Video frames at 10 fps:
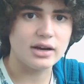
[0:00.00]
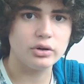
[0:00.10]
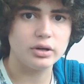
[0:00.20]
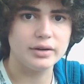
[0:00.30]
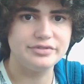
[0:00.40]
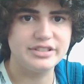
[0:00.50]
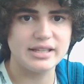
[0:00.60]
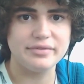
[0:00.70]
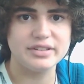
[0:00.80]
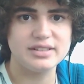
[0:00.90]
out of
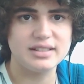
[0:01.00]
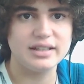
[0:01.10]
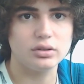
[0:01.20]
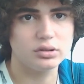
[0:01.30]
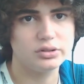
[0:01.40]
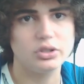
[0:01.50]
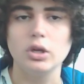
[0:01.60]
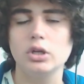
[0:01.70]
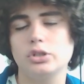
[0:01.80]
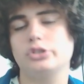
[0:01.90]
seven skills.
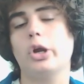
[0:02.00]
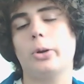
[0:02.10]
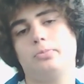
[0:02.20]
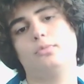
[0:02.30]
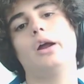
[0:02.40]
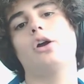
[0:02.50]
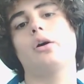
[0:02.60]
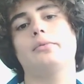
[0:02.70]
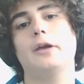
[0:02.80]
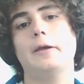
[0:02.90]
Sure, why
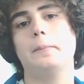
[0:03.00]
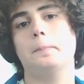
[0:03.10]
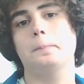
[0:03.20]
not, right?